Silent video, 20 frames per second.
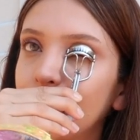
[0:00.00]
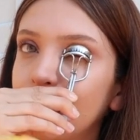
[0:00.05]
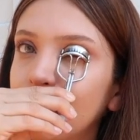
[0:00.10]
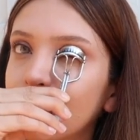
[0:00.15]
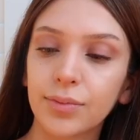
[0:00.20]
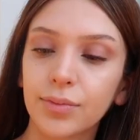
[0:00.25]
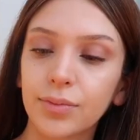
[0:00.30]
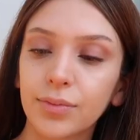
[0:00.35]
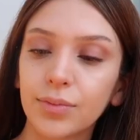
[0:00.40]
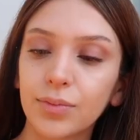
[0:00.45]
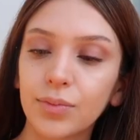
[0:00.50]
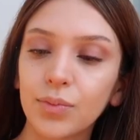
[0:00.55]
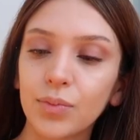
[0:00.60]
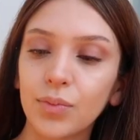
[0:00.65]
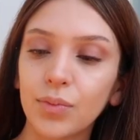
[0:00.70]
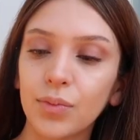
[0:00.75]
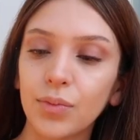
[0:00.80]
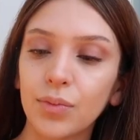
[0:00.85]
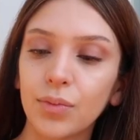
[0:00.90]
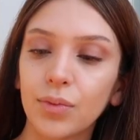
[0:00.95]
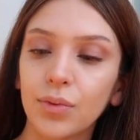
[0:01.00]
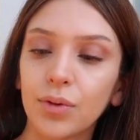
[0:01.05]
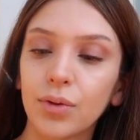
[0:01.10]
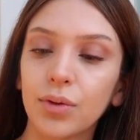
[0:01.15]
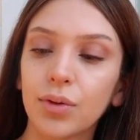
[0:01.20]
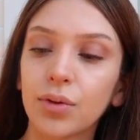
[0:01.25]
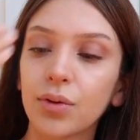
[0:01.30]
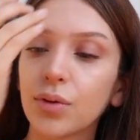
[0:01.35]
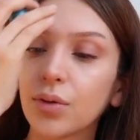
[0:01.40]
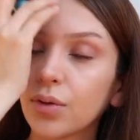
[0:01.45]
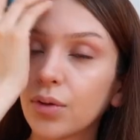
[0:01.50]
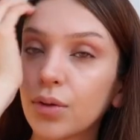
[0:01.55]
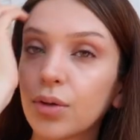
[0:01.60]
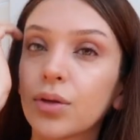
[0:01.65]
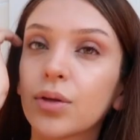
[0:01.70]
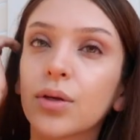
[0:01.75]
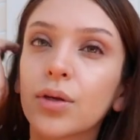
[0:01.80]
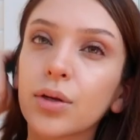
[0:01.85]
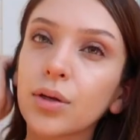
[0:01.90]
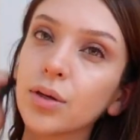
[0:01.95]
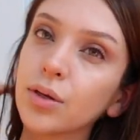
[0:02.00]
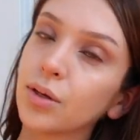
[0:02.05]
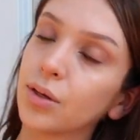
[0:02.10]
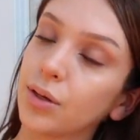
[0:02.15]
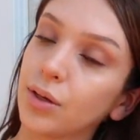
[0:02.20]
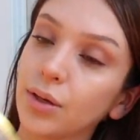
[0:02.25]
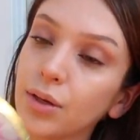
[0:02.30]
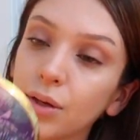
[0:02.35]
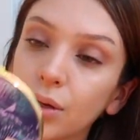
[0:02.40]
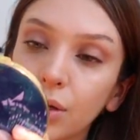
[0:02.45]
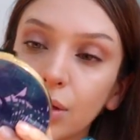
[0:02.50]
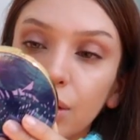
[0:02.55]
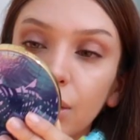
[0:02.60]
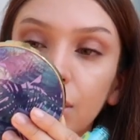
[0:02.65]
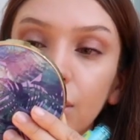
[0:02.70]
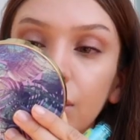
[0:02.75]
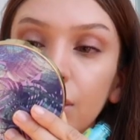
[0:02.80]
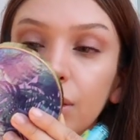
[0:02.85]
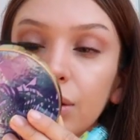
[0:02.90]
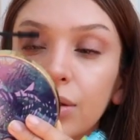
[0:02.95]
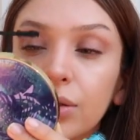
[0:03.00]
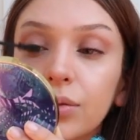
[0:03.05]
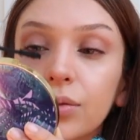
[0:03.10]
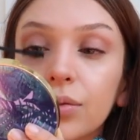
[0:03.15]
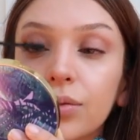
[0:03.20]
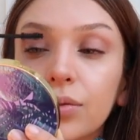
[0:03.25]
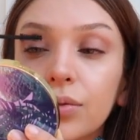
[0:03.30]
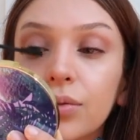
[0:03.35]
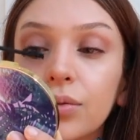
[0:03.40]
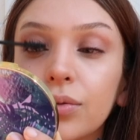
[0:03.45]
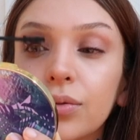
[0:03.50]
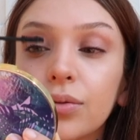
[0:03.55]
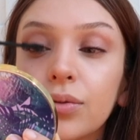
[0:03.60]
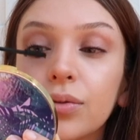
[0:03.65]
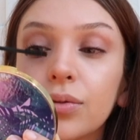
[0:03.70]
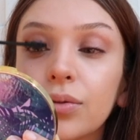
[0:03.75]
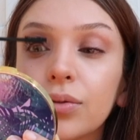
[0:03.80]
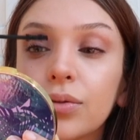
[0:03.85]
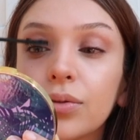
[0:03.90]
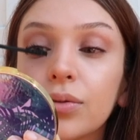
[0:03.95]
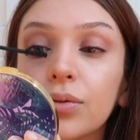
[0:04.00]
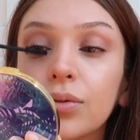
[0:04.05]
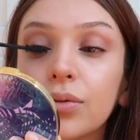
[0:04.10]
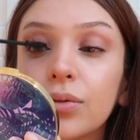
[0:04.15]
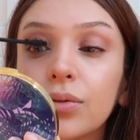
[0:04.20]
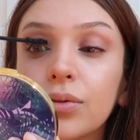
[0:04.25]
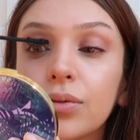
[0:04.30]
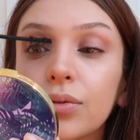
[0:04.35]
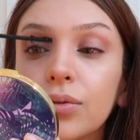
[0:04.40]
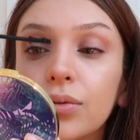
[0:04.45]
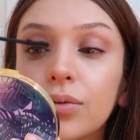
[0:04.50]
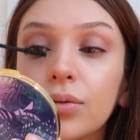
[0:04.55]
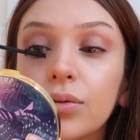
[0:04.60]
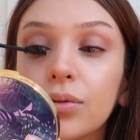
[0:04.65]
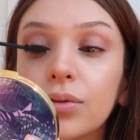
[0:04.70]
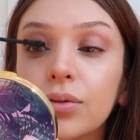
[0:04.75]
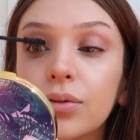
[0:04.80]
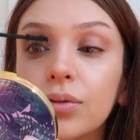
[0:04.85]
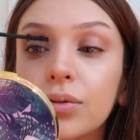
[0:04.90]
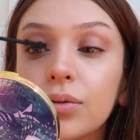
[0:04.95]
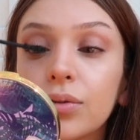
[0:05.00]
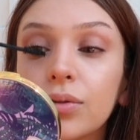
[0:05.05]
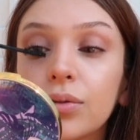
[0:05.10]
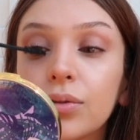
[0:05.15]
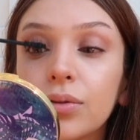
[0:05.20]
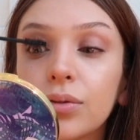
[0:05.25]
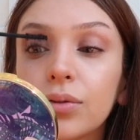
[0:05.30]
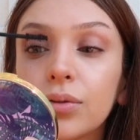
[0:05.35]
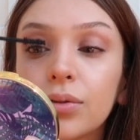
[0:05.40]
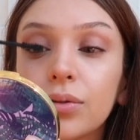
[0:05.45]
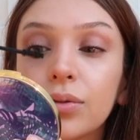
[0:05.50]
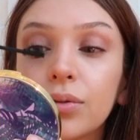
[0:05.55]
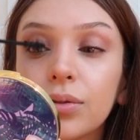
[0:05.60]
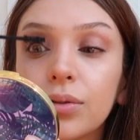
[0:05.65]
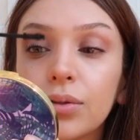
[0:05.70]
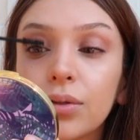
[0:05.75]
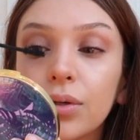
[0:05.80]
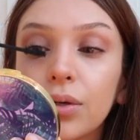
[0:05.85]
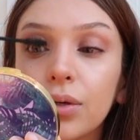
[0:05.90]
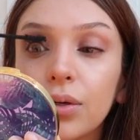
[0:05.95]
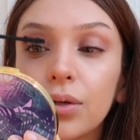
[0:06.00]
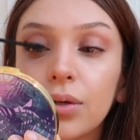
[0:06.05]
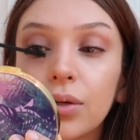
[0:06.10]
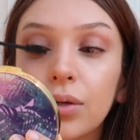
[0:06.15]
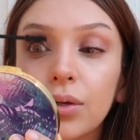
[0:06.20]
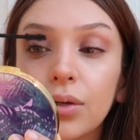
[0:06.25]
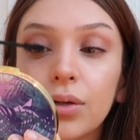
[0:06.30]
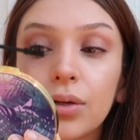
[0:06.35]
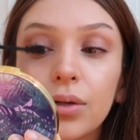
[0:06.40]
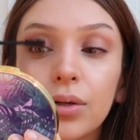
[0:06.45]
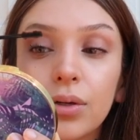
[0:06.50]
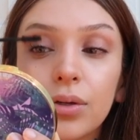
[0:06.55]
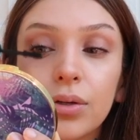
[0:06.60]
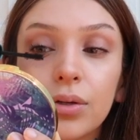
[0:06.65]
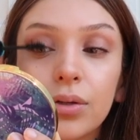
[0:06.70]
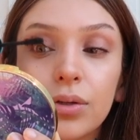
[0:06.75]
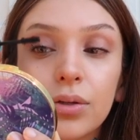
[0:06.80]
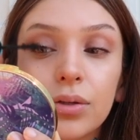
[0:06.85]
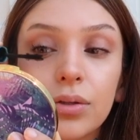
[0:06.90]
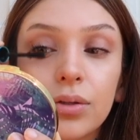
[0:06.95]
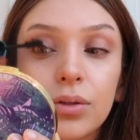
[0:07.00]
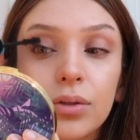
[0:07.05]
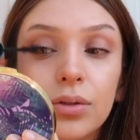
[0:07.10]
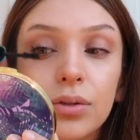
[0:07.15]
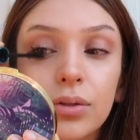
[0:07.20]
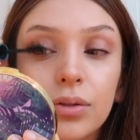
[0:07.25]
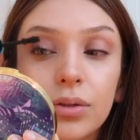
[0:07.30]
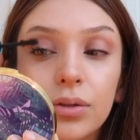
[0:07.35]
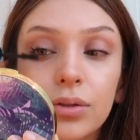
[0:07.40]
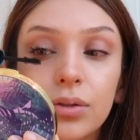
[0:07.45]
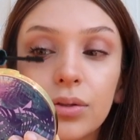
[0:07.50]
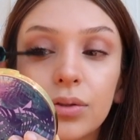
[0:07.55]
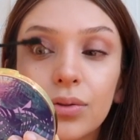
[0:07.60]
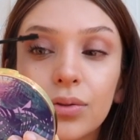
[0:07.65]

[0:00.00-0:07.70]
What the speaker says: Nobody speaks.